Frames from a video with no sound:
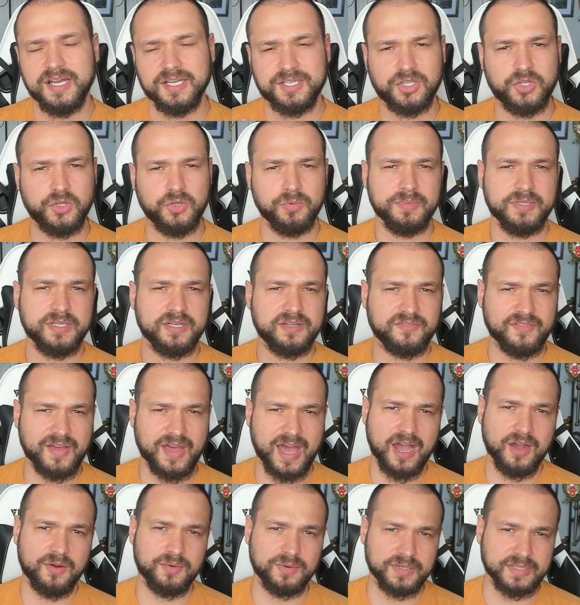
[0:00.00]
cumulative
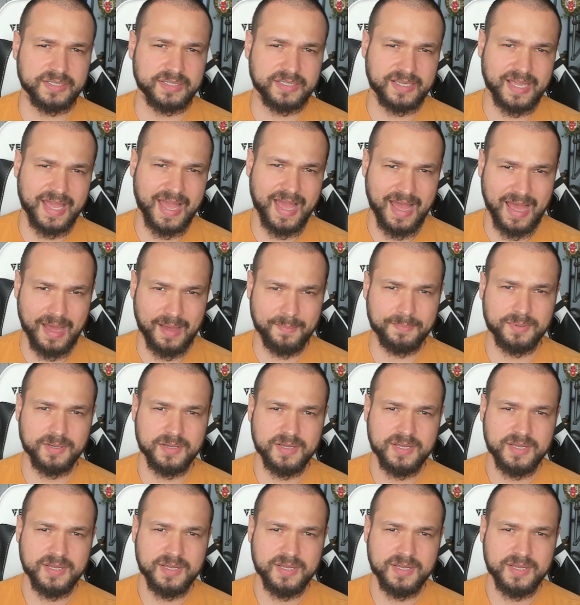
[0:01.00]
hour cap